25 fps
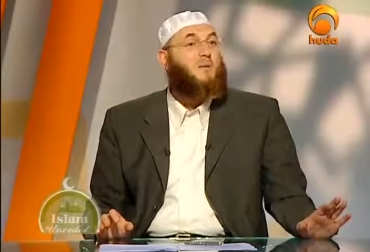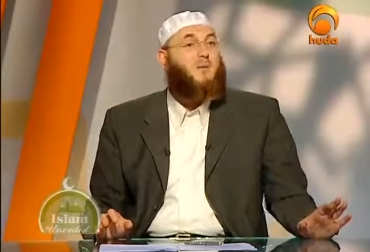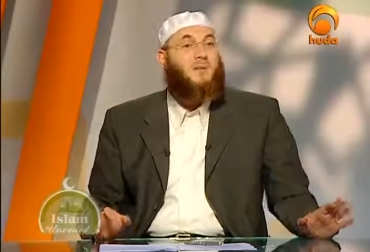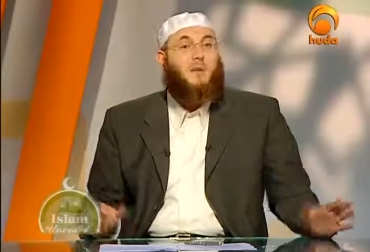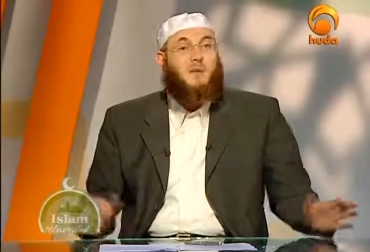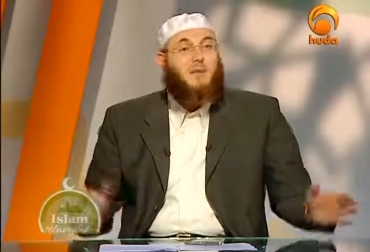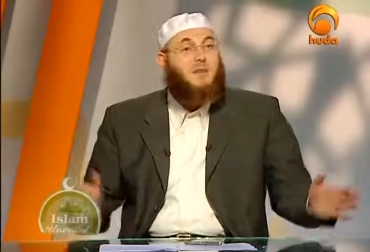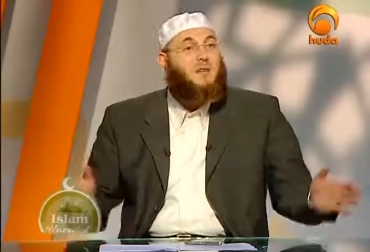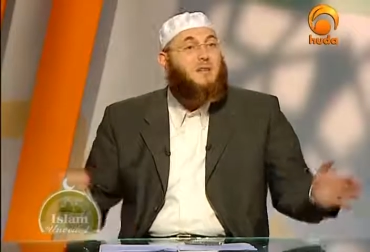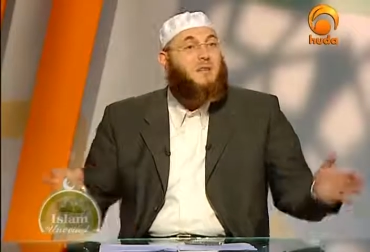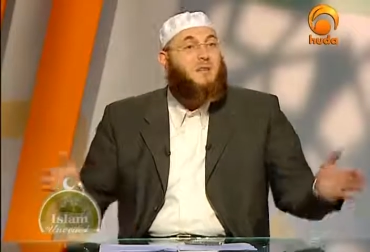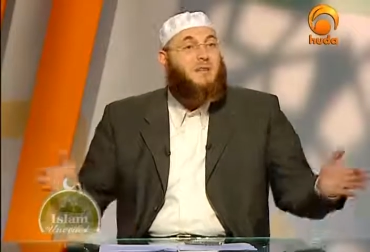
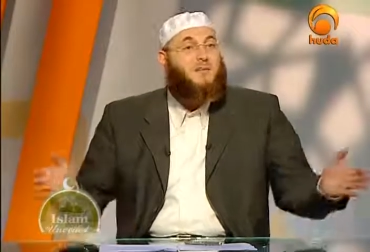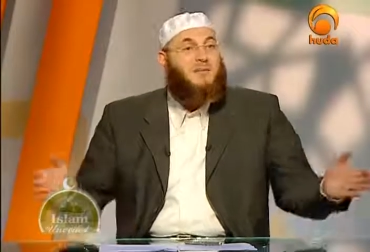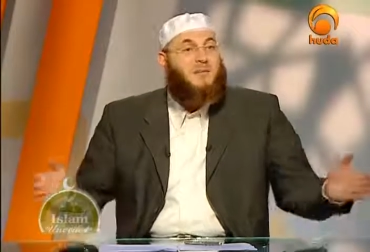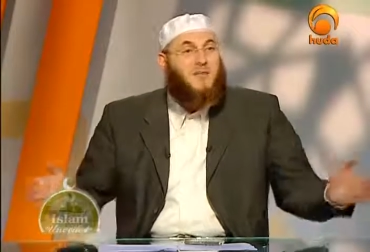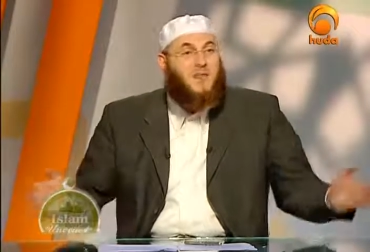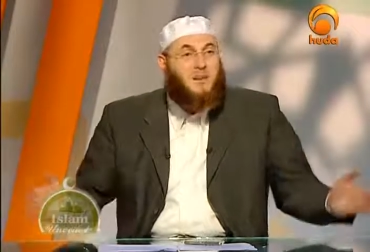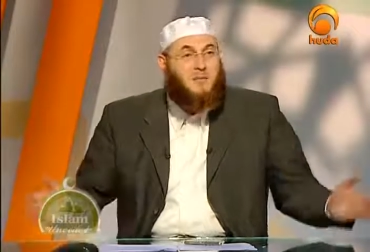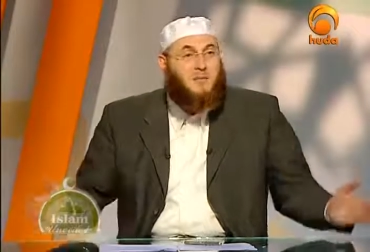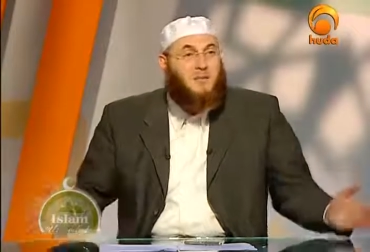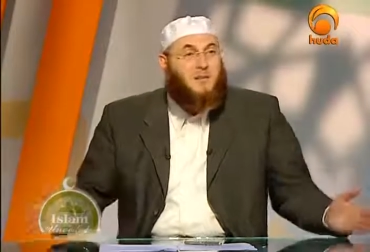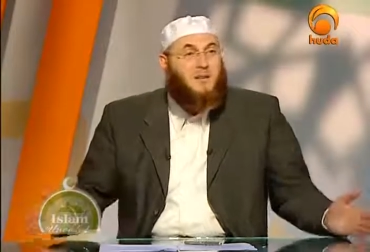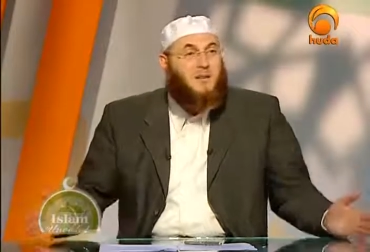whether
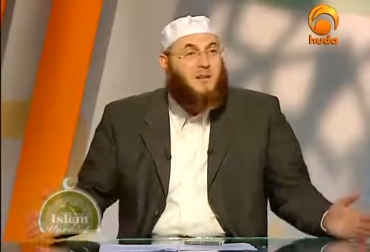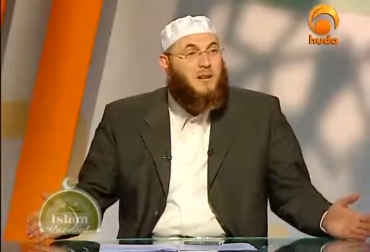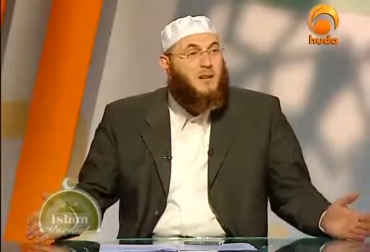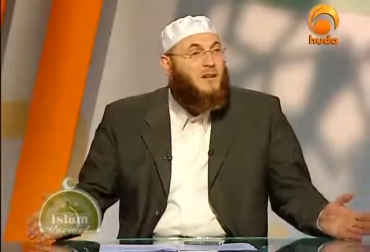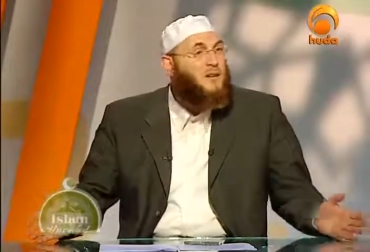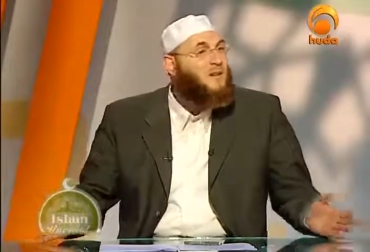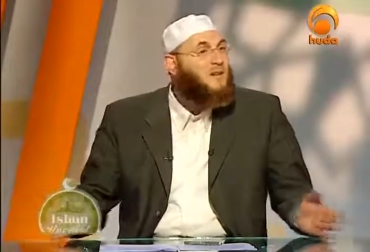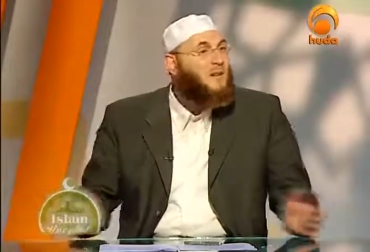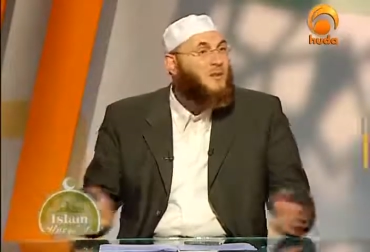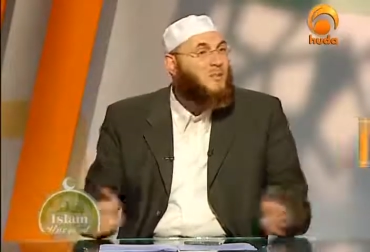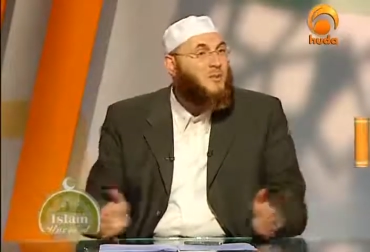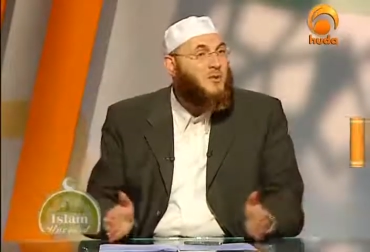this neighbor
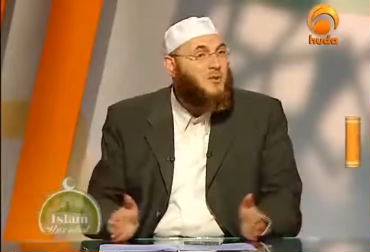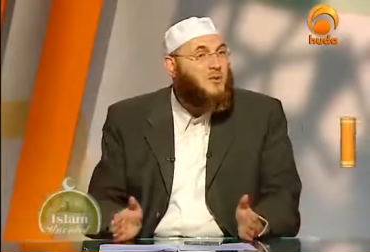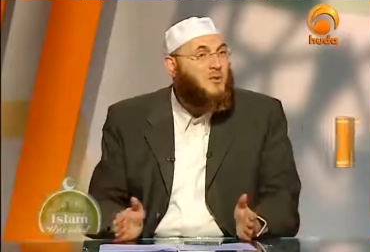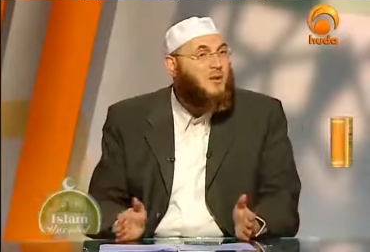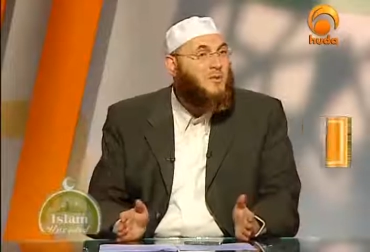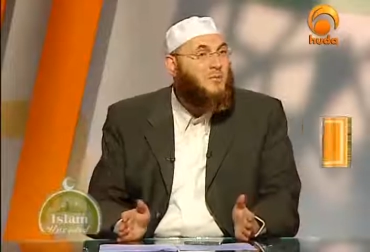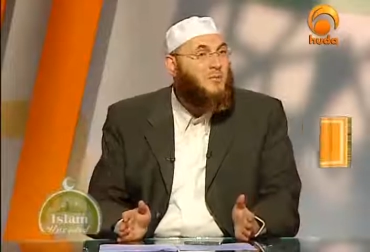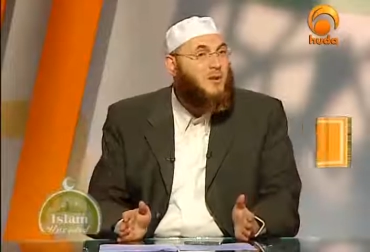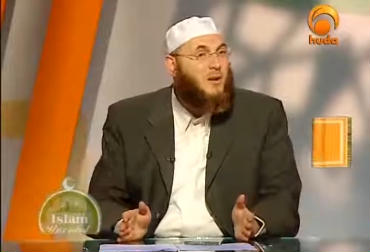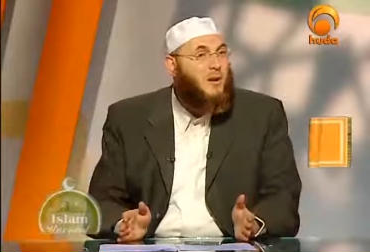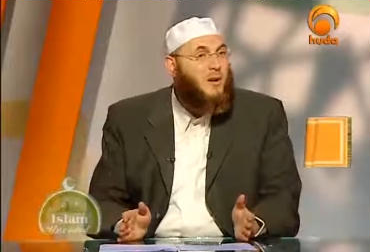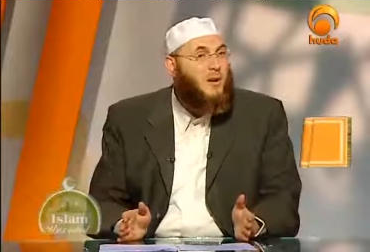is a
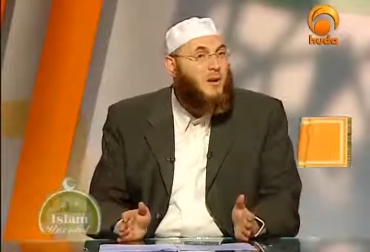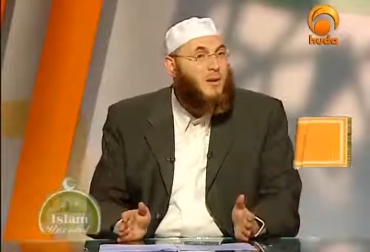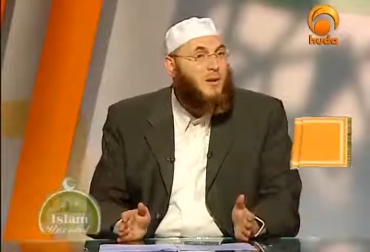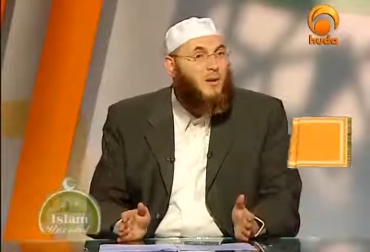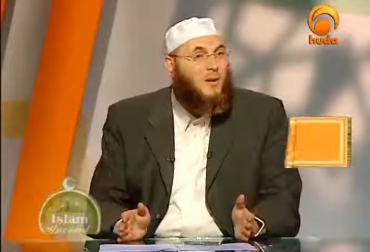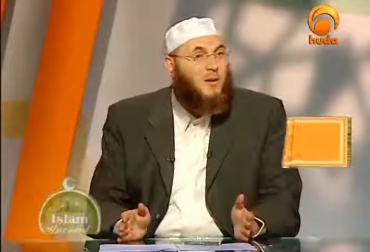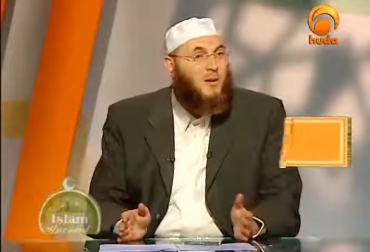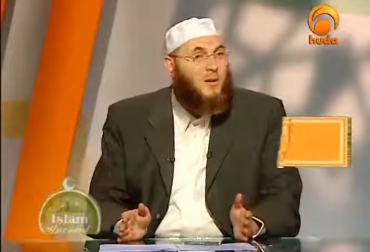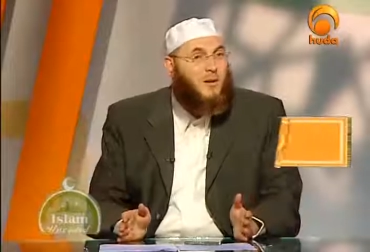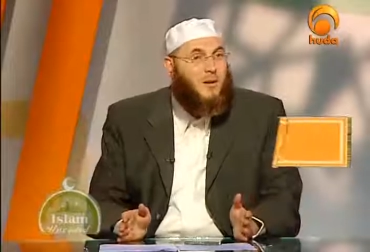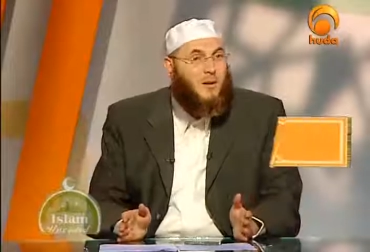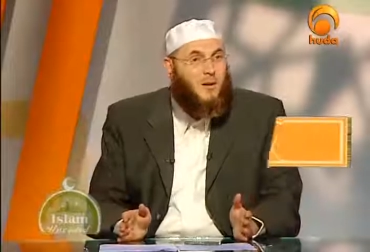Muslim
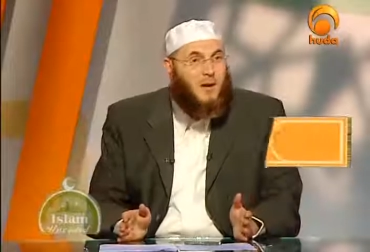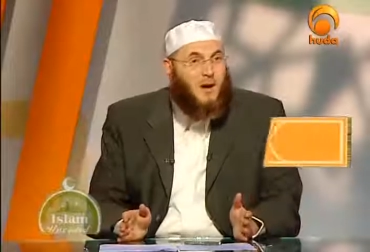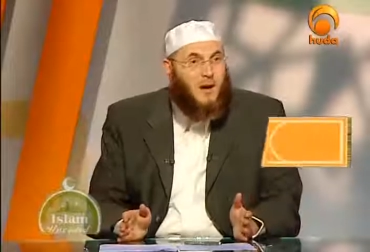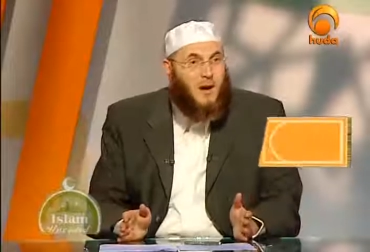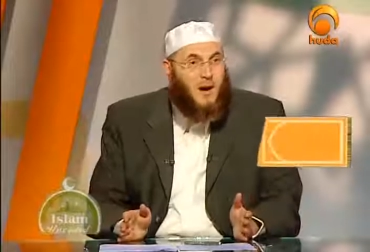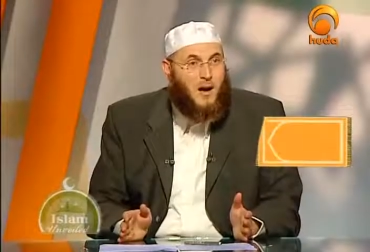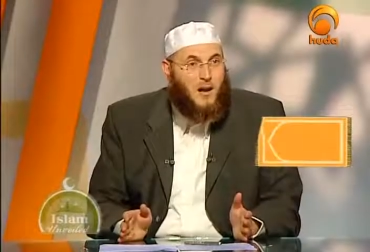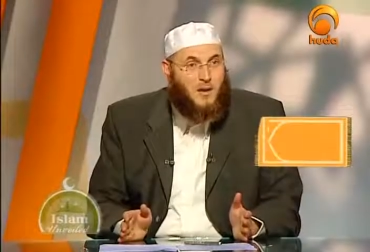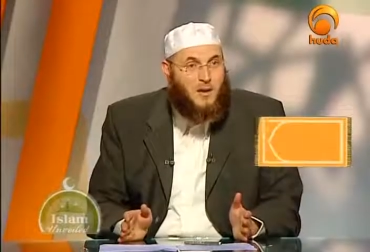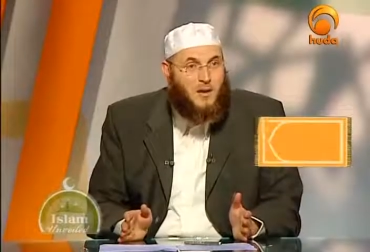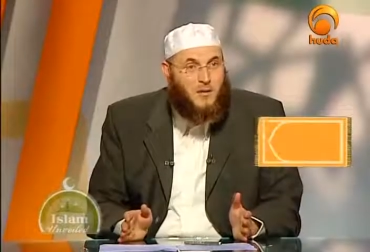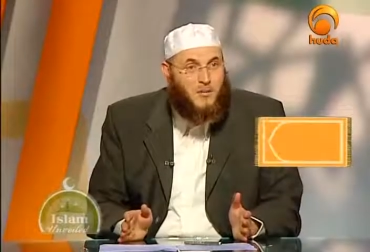or
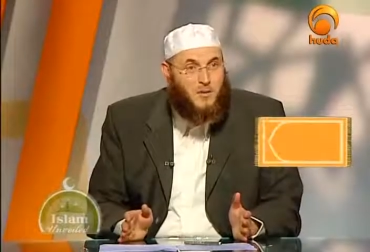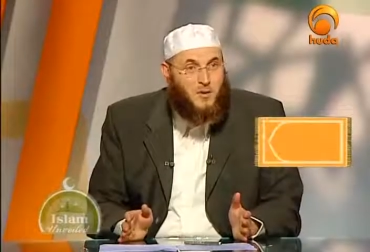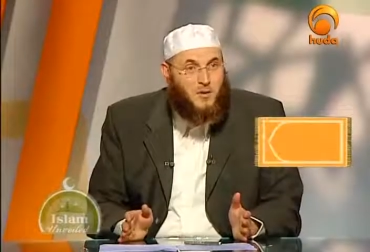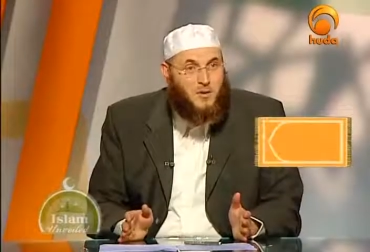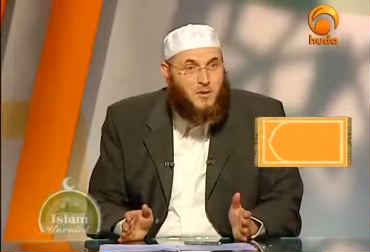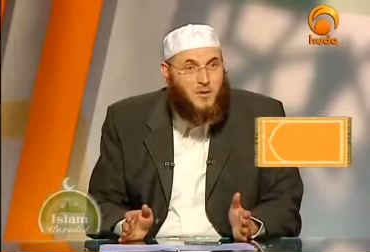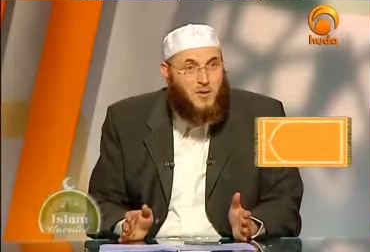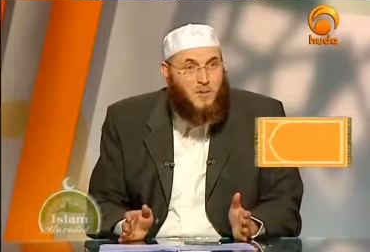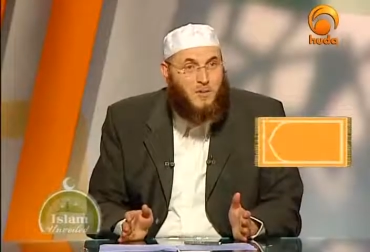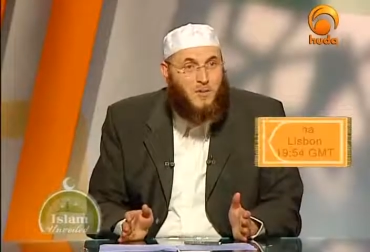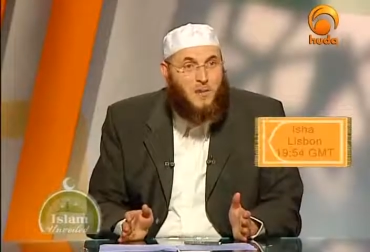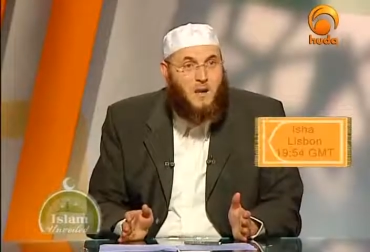a
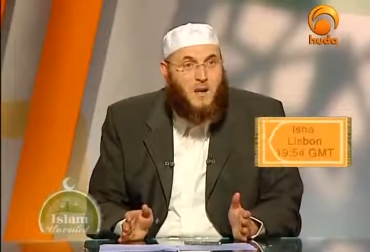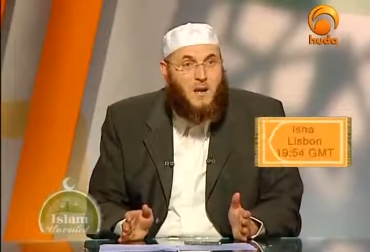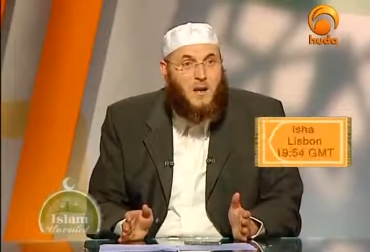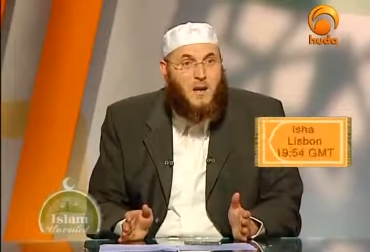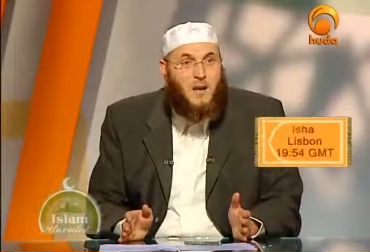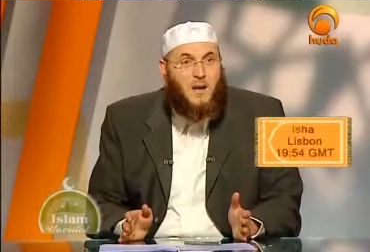non-Muslim.